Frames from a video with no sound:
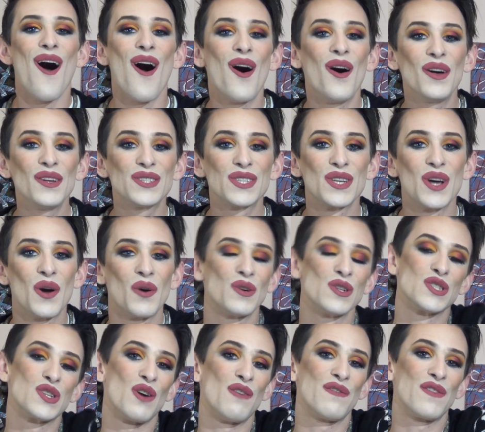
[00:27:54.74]

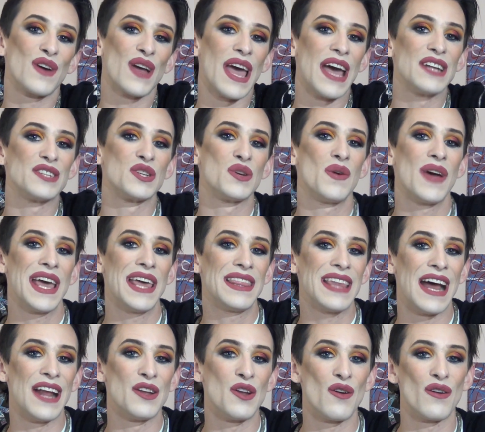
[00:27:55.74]
Also, don't forget to hit
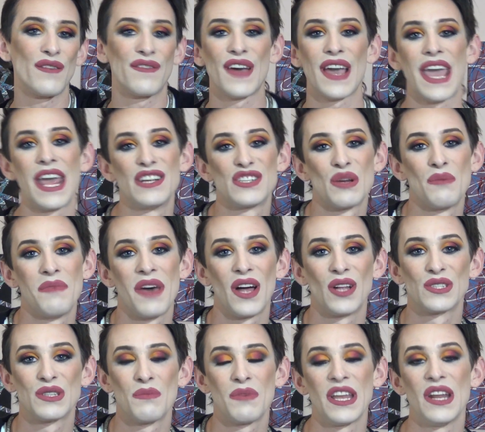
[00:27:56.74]
that notification
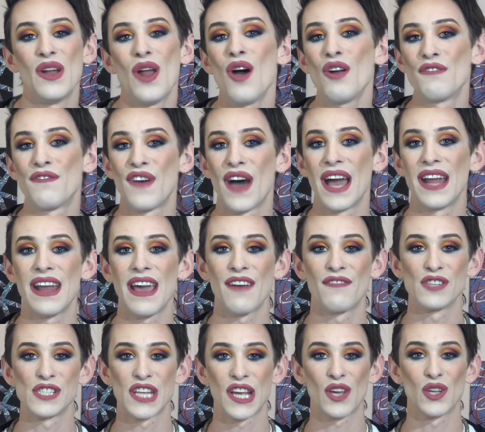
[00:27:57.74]
bell to be notified
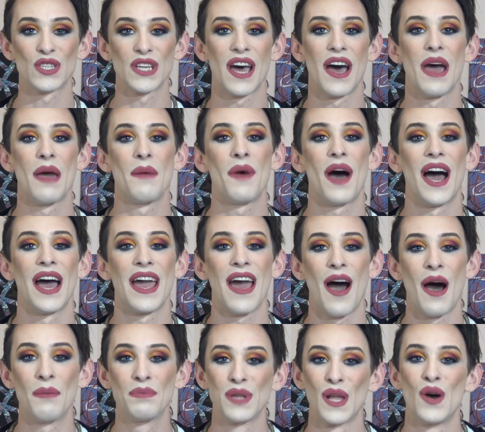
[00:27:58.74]
every single time I
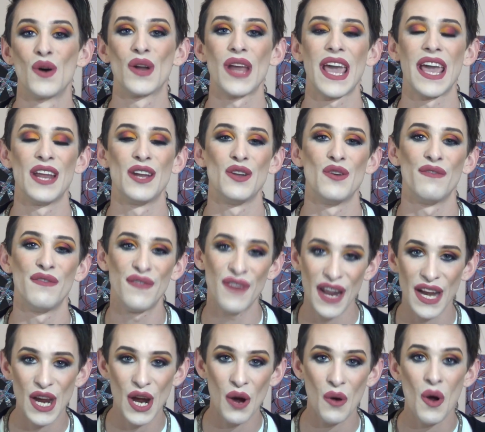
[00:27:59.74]
upload a new
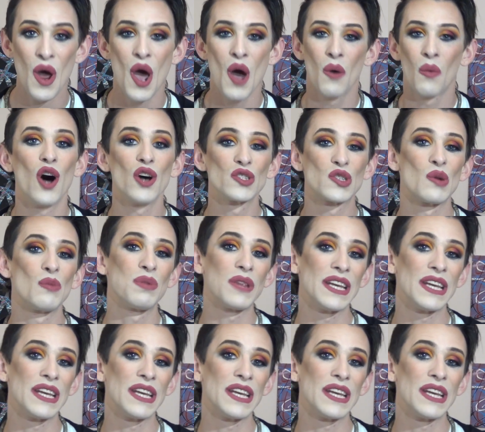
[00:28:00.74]
video. Also,